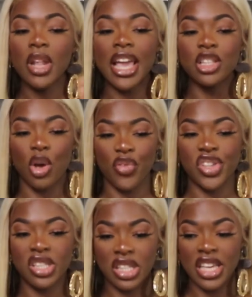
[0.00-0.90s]
is
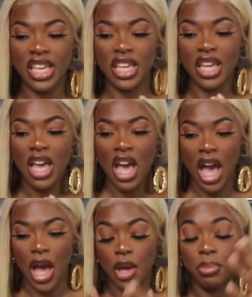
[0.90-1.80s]
obviously
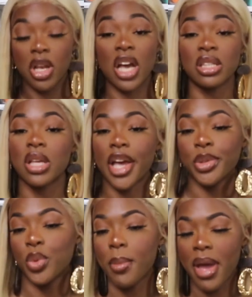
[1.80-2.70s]
a
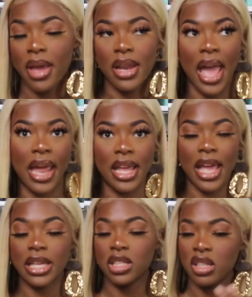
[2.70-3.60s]
plus-size woman, and
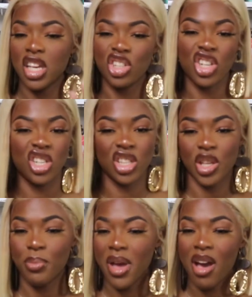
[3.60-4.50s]
it's literally
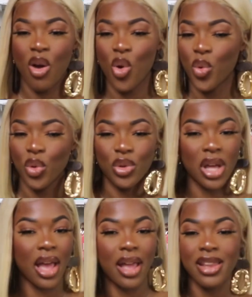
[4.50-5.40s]
just about
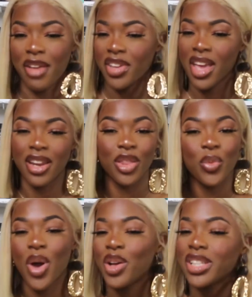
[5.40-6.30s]
navigating the
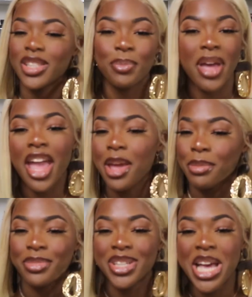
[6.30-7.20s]
world as a
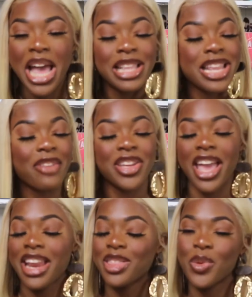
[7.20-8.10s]
babe,
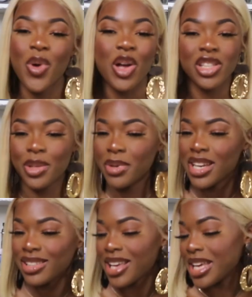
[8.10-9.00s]
navigating the world as a
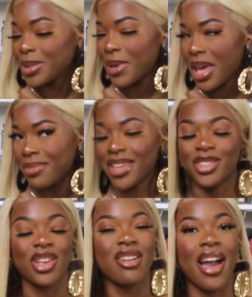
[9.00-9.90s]
plus-size baby.
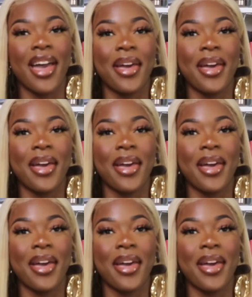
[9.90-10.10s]
So